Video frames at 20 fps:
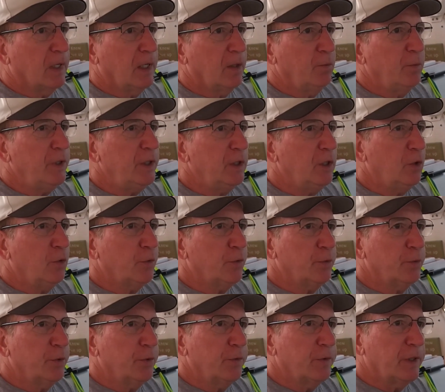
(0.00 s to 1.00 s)
And we go
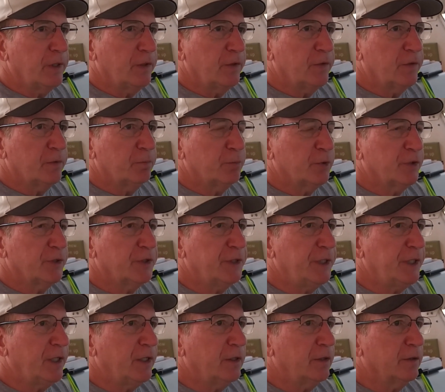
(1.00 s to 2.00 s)
through these,
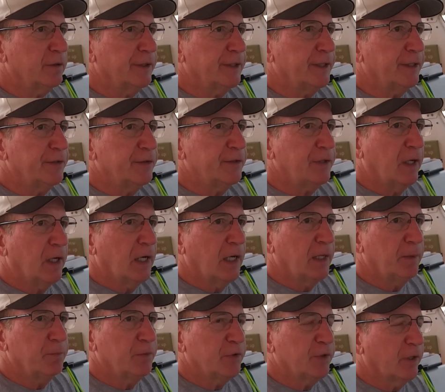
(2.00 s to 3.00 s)
particularly in
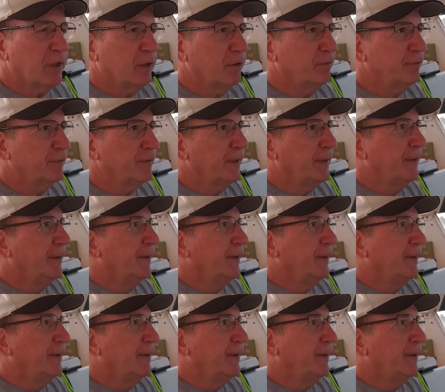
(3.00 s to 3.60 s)
times of,